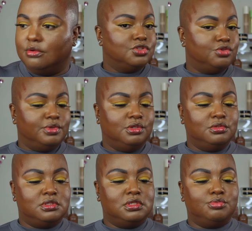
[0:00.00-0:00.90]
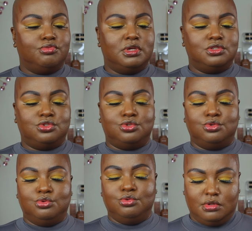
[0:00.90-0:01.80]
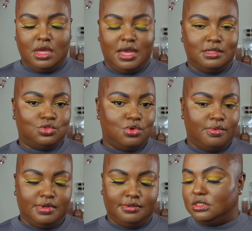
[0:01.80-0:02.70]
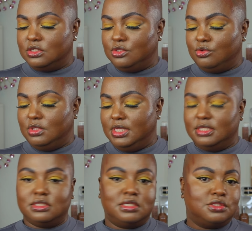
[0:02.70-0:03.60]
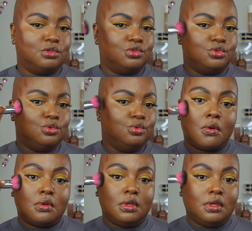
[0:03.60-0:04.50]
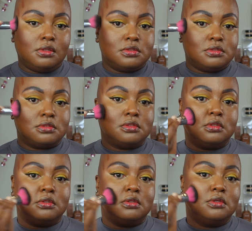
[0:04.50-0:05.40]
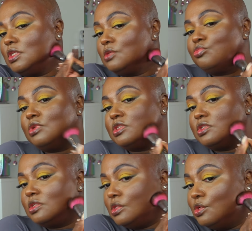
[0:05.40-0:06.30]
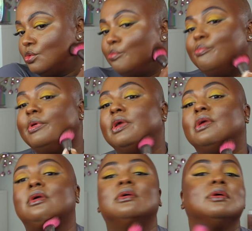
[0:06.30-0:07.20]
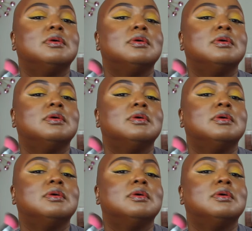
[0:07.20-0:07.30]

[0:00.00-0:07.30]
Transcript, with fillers: Should we use this brush to contour with? Sedona Lace 602. Yeah, this is good. This brush is a little big.